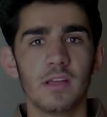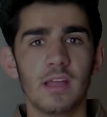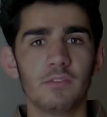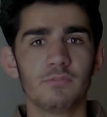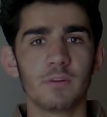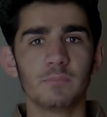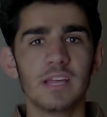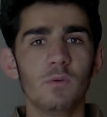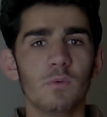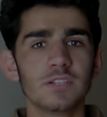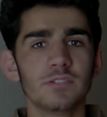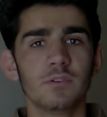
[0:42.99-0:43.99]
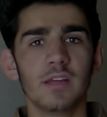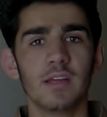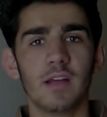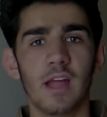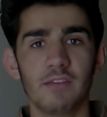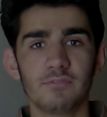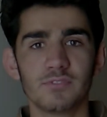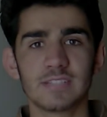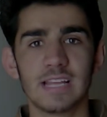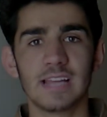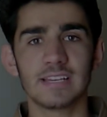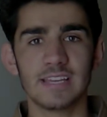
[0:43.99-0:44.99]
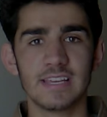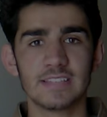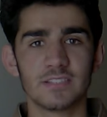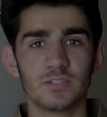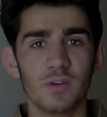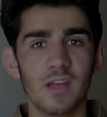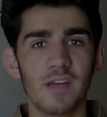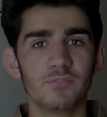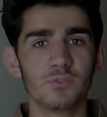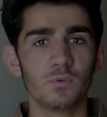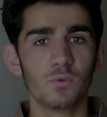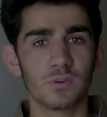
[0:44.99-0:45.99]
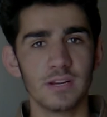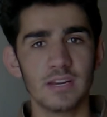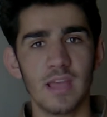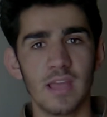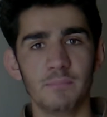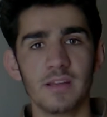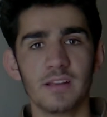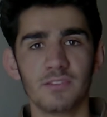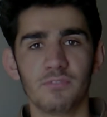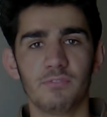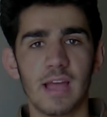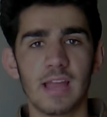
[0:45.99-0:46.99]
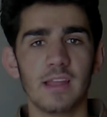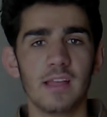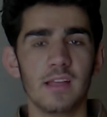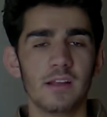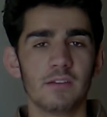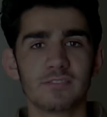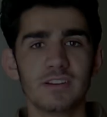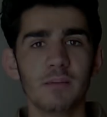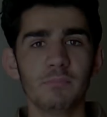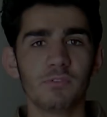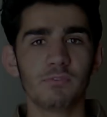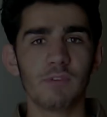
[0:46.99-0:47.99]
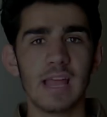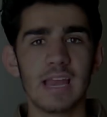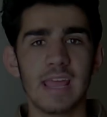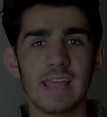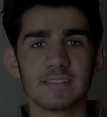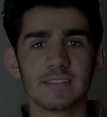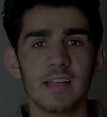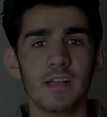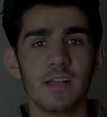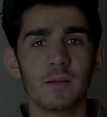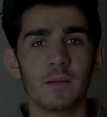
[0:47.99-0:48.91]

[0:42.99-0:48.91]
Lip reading: And from there, what you have to select is you have to rename the file. Rename the file as,